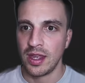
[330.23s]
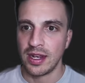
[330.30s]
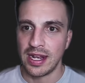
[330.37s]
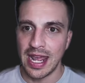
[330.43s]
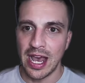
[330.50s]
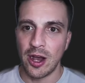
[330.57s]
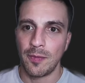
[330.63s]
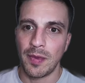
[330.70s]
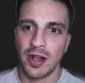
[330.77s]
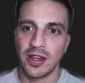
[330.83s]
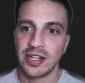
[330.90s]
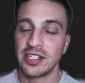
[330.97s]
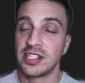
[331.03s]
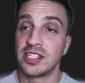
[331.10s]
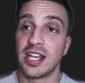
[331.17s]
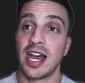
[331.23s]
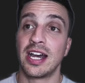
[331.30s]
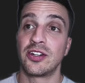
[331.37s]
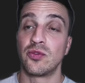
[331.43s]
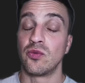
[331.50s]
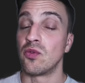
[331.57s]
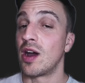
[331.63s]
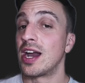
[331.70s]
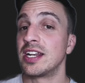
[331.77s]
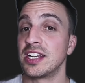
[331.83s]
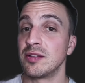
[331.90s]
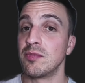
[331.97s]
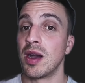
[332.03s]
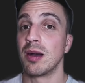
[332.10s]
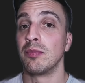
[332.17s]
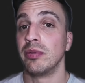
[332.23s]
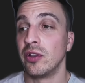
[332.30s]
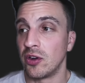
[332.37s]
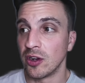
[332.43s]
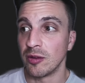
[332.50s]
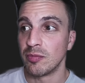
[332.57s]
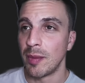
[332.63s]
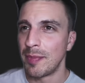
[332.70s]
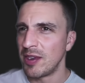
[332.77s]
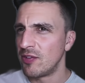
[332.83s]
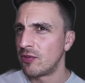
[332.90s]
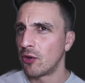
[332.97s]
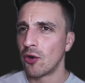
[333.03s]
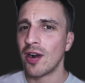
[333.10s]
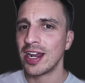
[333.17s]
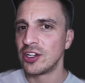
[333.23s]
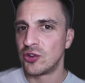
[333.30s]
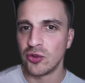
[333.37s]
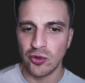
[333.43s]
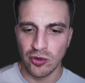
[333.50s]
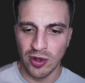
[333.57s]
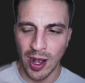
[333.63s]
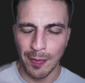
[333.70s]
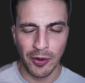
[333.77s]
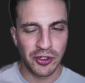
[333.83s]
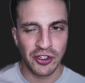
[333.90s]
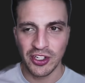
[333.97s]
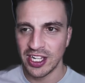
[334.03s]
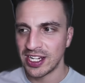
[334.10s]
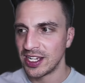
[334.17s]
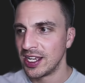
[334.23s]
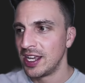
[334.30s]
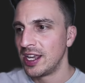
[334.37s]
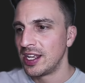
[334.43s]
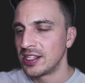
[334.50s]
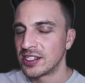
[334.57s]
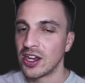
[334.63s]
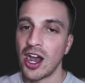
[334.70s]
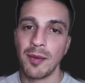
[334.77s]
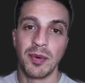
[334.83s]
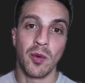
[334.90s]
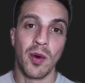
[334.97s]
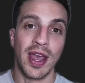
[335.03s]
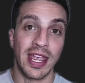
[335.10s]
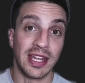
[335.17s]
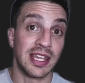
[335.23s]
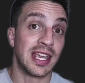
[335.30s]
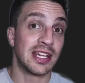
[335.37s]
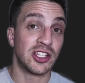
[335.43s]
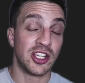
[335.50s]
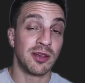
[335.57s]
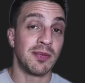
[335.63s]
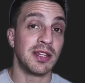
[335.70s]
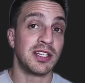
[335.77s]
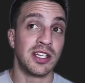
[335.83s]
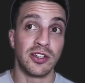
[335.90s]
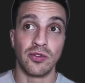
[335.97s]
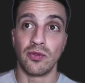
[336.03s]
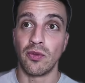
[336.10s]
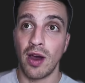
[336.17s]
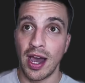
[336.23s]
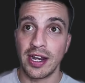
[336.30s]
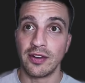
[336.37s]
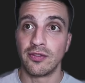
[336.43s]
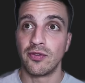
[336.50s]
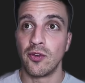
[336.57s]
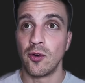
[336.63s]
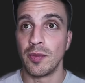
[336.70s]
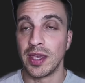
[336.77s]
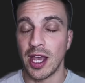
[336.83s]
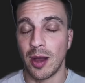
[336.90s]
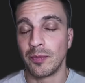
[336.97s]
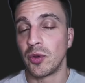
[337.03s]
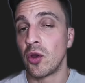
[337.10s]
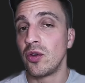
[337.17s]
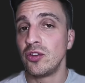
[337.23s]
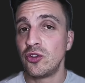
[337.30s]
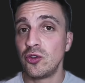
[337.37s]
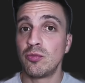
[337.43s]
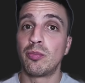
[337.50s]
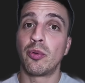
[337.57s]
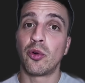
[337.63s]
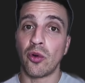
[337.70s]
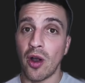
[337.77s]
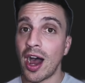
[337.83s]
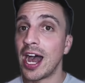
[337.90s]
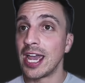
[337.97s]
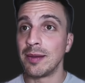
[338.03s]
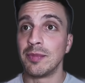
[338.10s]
Now I'm going to start writing my blog, but before I do, I'm not just going to type away and get GPT to write it for me. I'm going to prime